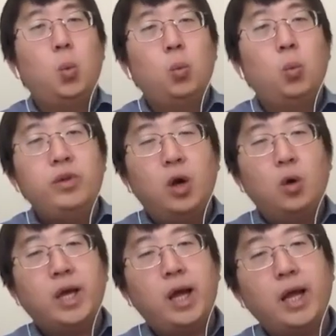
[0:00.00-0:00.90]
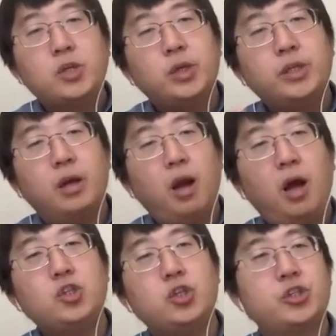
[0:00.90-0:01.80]
we know that actually the
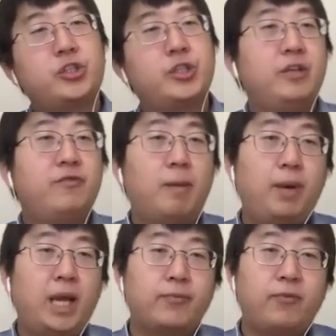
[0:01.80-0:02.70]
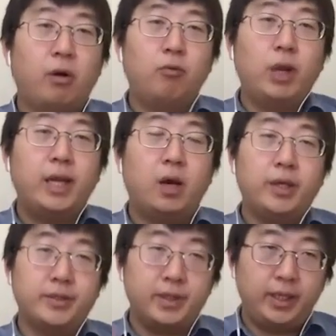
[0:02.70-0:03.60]
largest DeFi platform right now
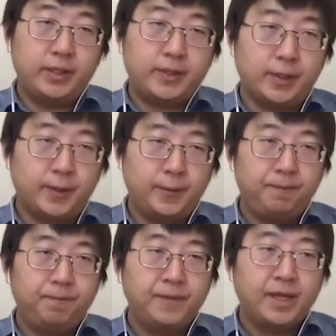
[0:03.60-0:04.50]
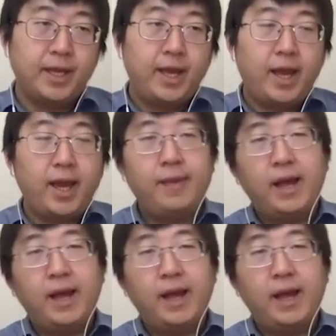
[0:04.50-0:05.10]
is Ether. And